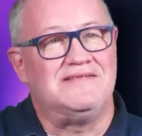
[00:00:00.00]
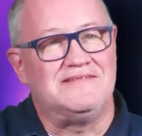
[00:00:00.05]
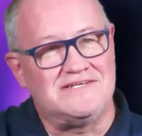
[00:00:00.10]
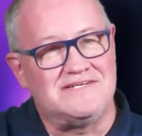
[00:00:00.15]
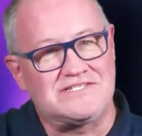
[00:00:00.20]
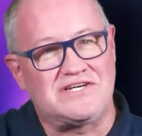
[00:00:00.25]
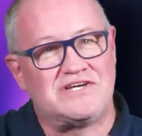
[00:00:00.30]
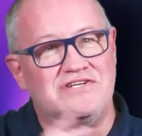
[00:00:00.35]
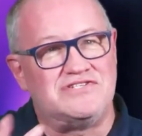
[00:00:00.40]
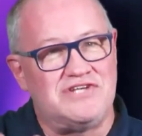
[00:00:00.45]

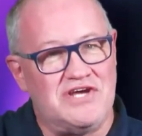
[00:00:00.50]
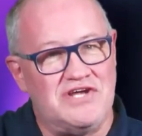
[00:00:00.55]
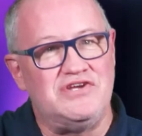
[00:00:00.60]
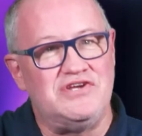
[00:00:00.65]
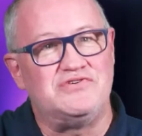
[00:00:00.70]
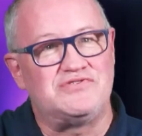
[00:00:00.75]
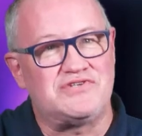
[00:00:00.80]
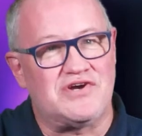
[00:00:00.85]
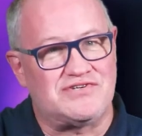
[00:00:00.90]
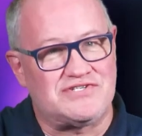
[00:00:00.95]
this
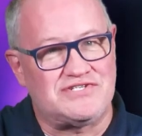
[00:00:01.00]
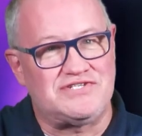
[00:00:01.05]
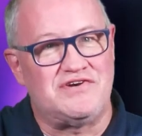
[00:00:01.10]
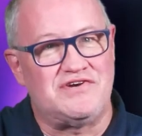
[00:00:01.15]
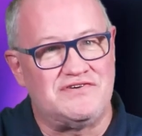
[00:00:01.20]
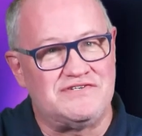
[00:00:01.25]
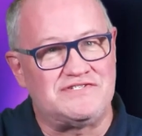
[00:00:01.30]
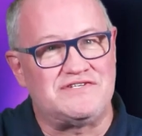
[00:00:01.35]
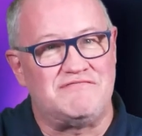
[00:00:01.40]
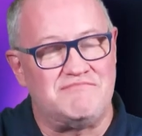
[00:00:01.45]
continues our
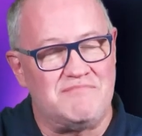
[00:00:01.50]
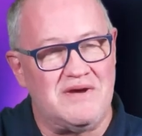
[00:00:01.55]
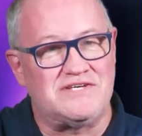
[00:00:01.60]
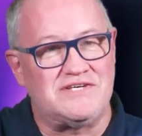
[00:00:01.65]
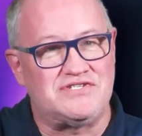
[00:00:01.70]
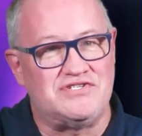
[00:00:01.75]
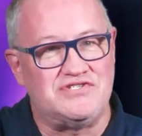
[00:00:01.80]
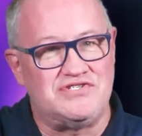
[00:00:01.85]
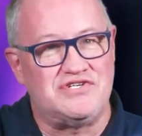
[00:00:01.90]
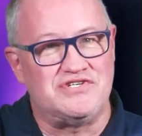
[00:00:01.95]
series of
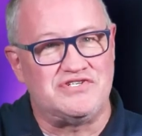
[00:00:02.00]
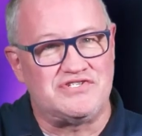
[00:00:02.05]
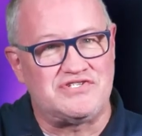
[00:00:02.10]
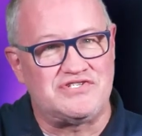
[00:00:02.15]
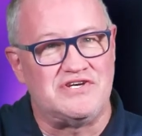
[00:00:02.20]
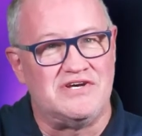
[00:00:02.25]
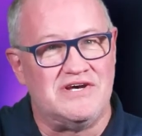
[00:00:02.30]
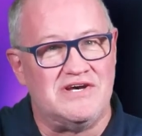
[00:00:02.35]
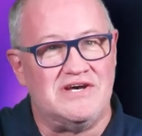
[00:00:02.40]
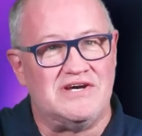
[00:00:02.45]

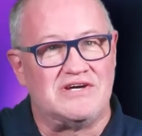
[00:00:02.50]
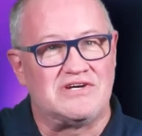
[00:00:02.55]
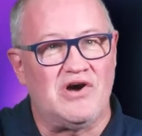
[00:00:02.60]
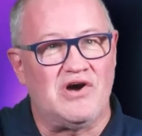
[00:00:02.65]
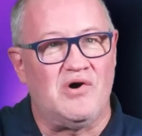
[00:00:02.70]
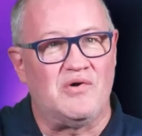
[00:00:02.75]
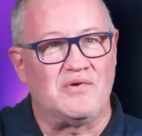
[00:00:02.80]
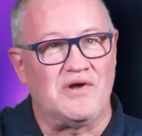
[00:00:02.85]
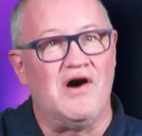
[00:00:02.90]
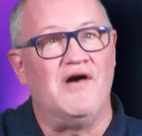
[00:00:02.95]
messages
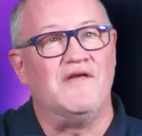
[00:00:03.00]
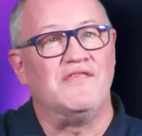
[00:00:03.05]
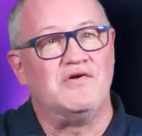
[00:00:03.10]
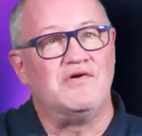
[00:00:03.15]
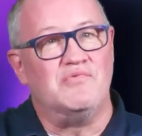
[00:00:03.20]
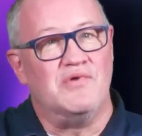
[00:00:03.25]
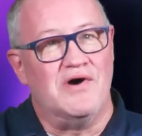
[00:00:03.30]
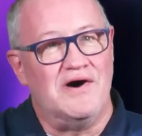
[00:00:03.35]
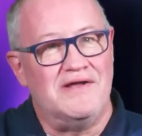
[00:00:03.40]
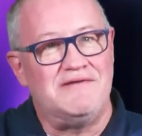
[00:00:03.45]
called On the
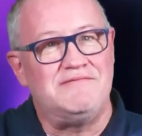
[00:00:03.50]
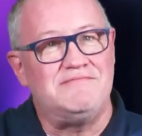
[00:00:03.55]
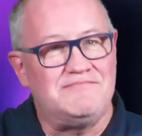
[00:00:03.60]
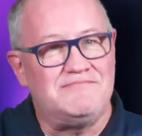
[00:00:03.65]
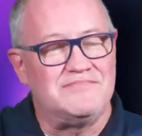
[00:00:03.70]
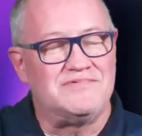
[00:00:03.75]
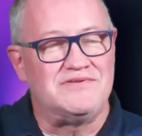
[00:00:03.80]
Run,